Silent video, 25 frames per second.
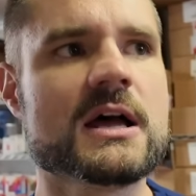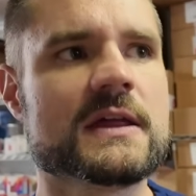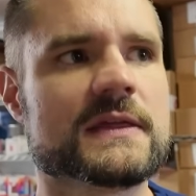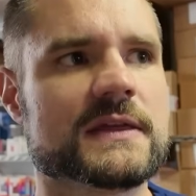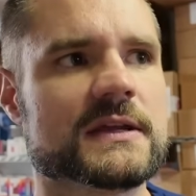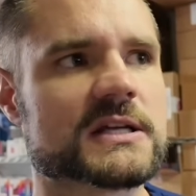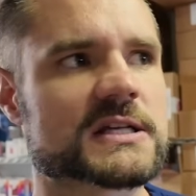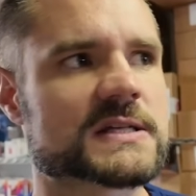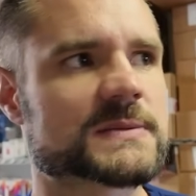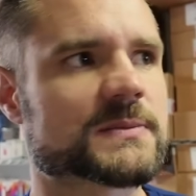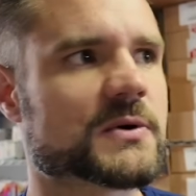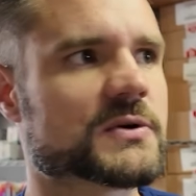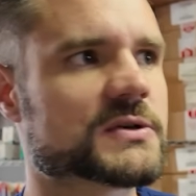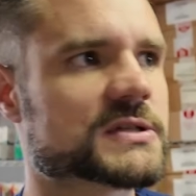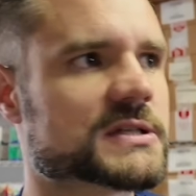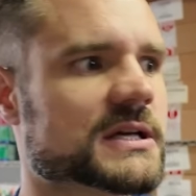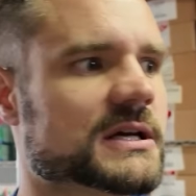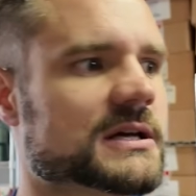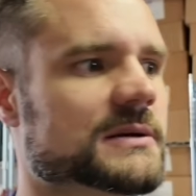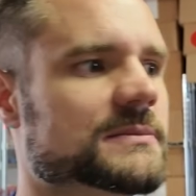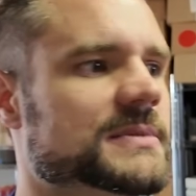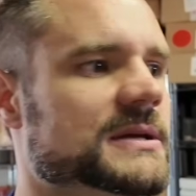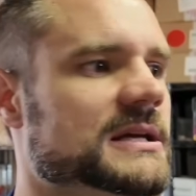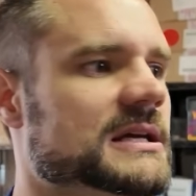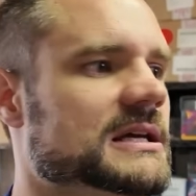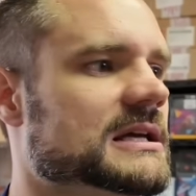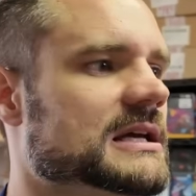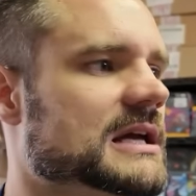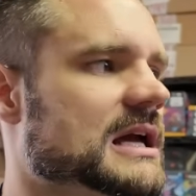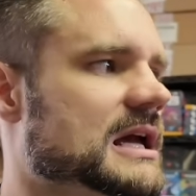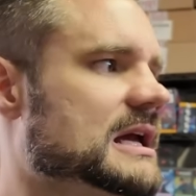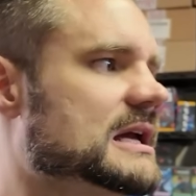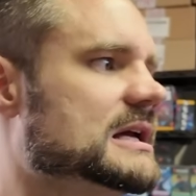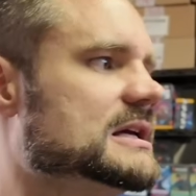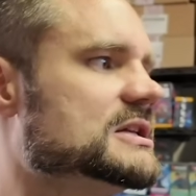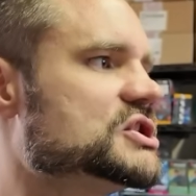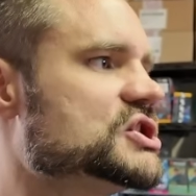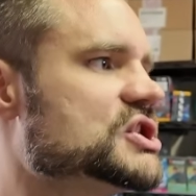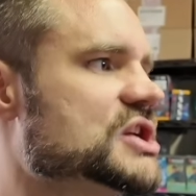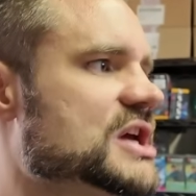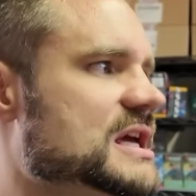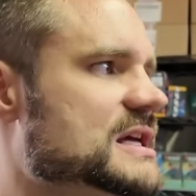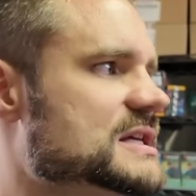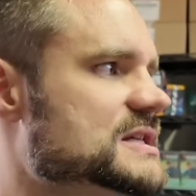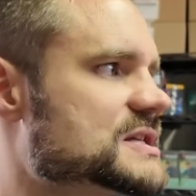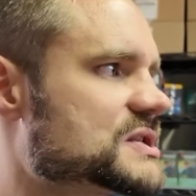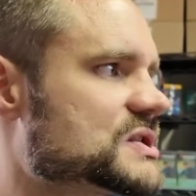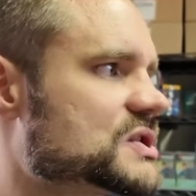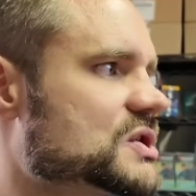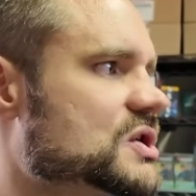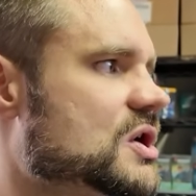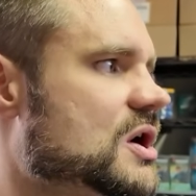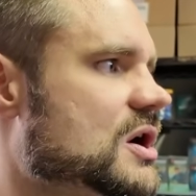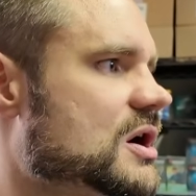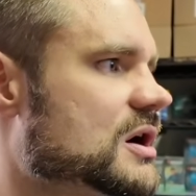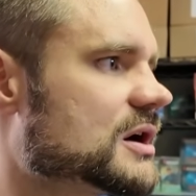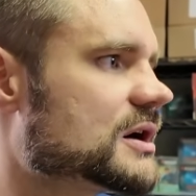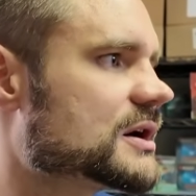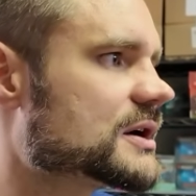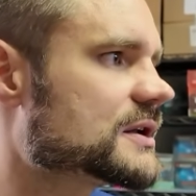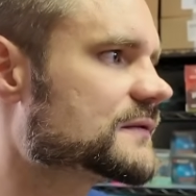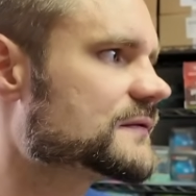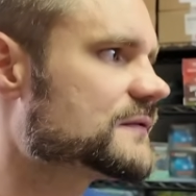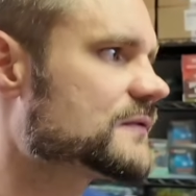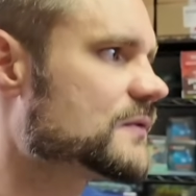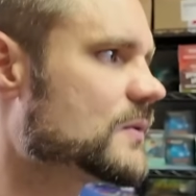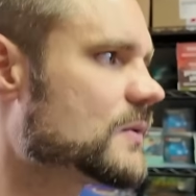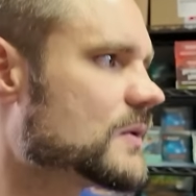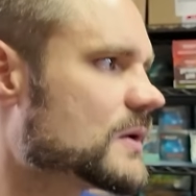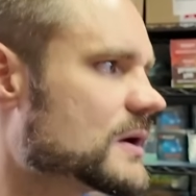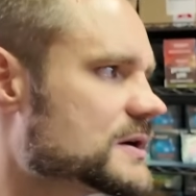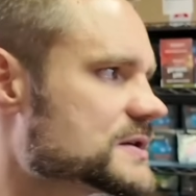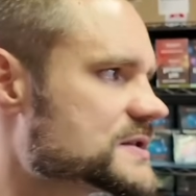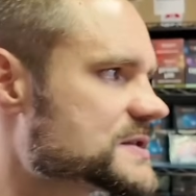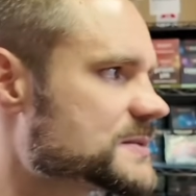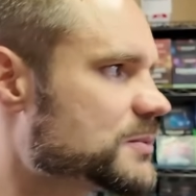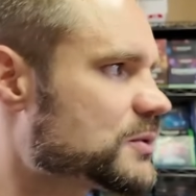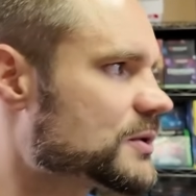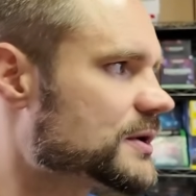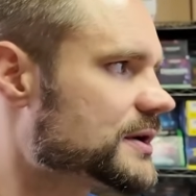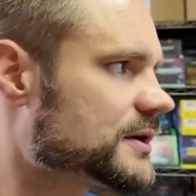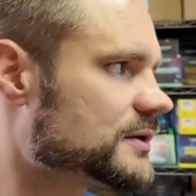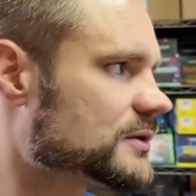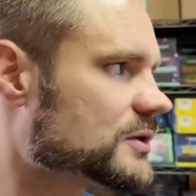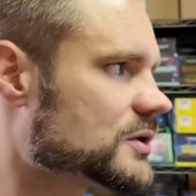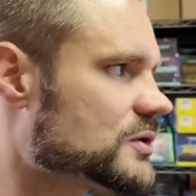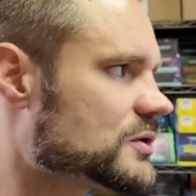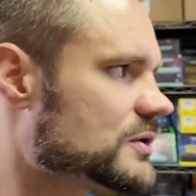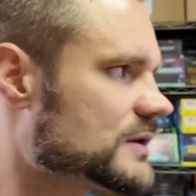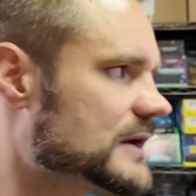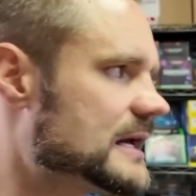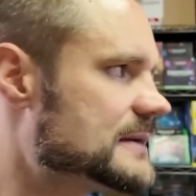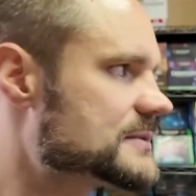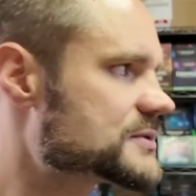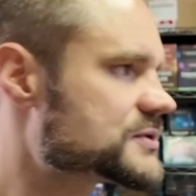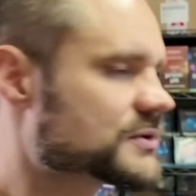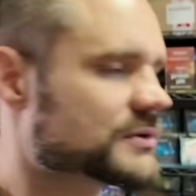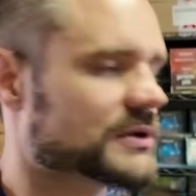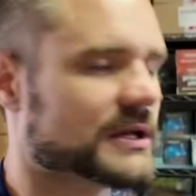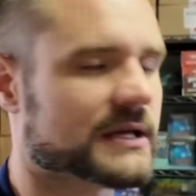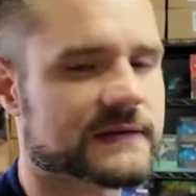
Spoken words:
that is supposed to be a chase card for supporting your local game store,